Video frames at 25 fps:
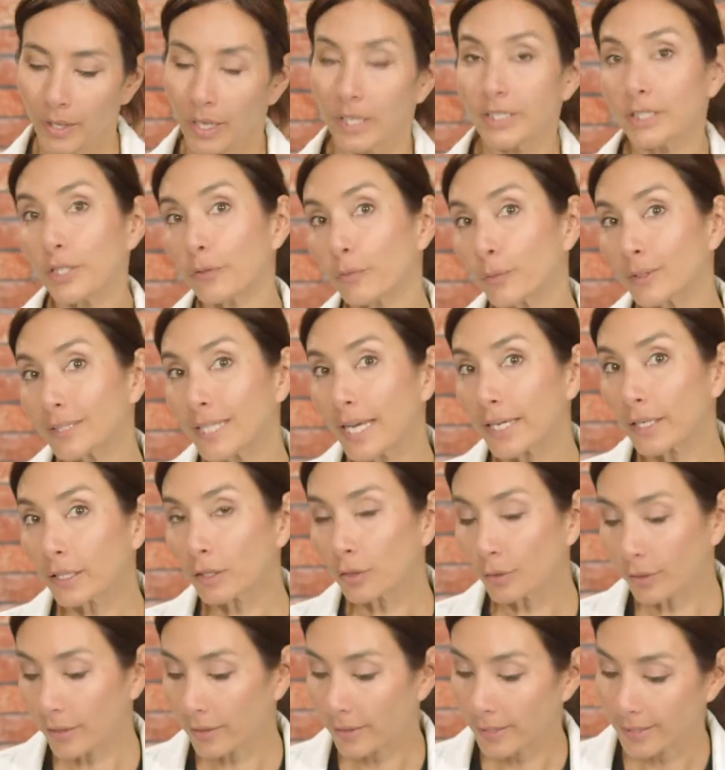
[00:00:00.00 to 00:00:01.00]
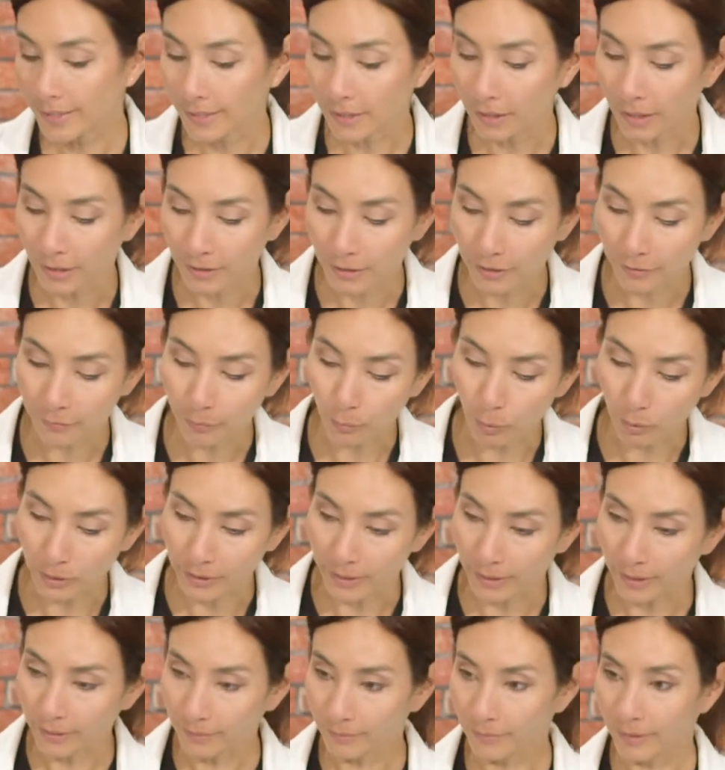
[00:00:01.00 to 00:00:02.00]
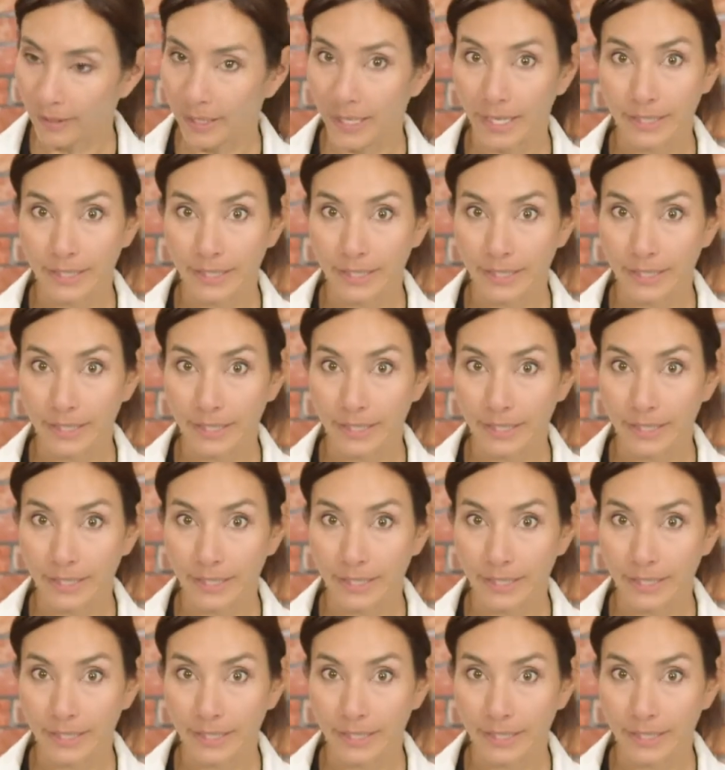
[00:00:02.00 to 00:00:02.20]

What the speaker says: So if we take a look at this glass of water,